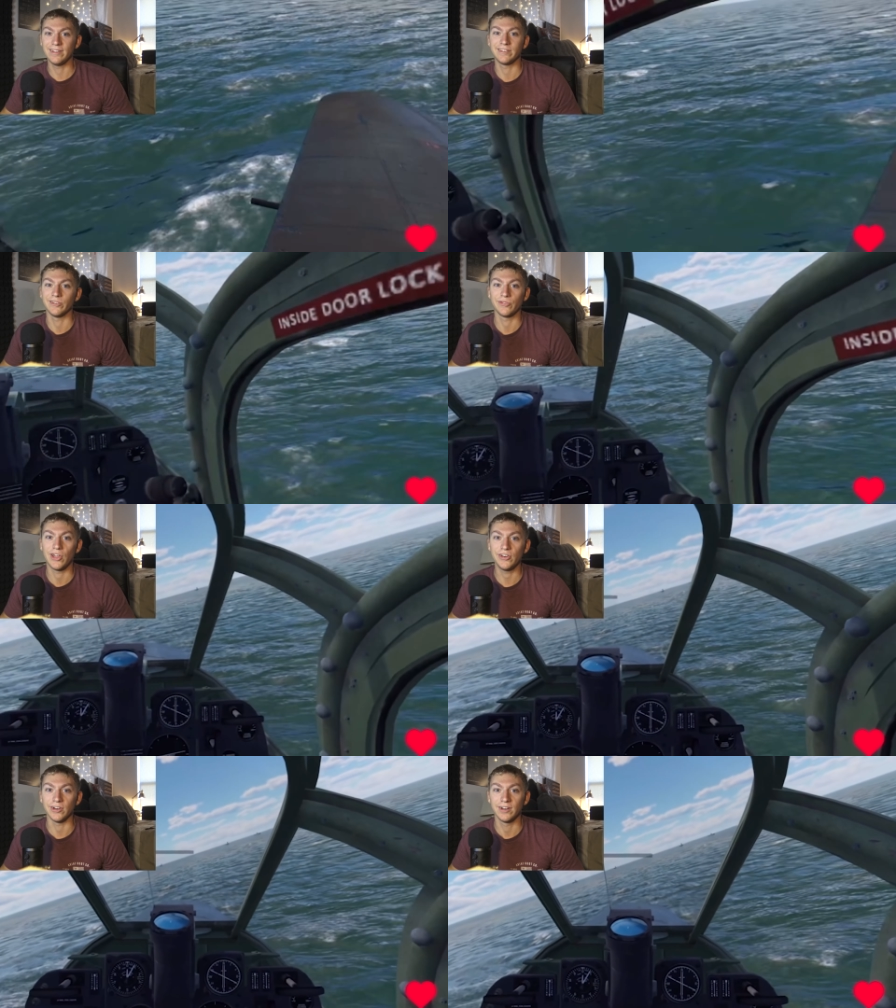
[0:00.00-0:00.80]
Aces of
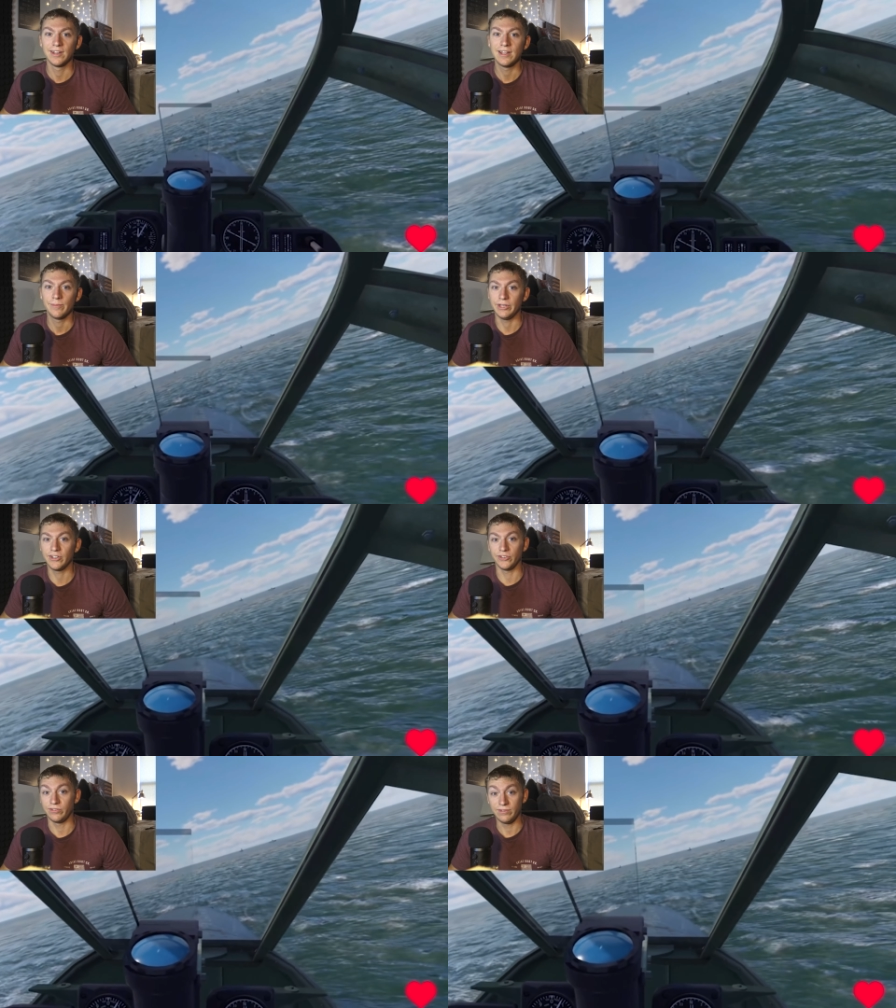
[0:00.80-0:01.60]
Thunder
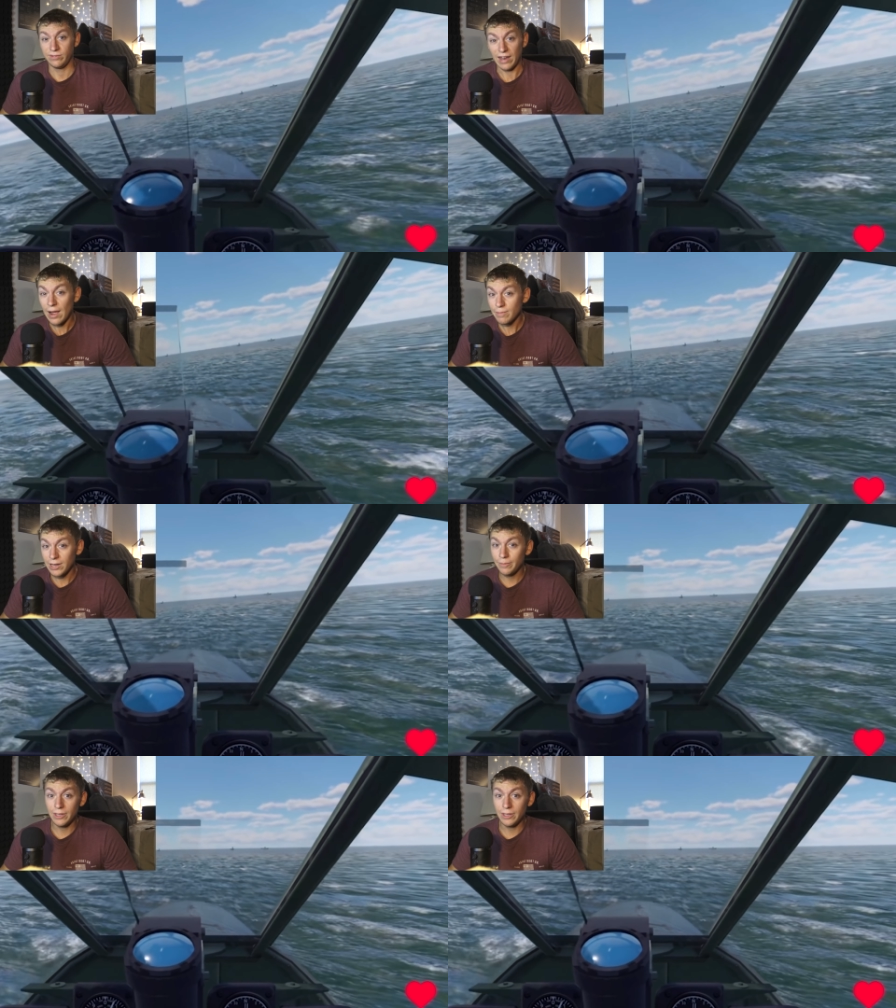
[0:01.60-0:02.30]
because not many